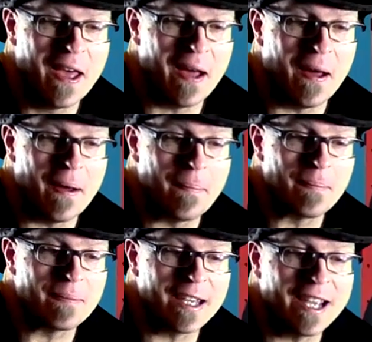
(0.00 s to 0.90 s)

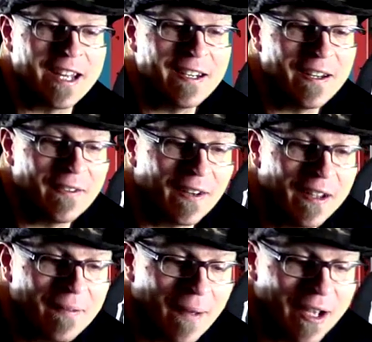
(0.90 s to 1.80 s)
Um, and if, I,
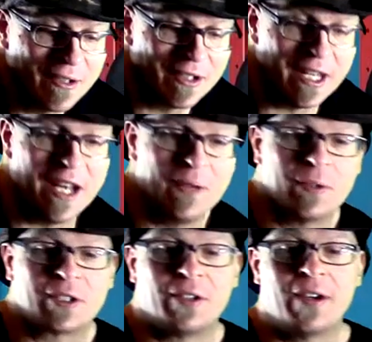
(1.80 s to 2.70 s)
if my understanding
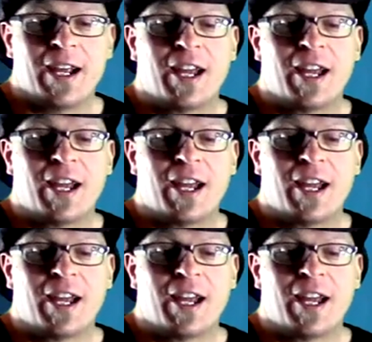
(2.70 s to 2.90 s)
was correct,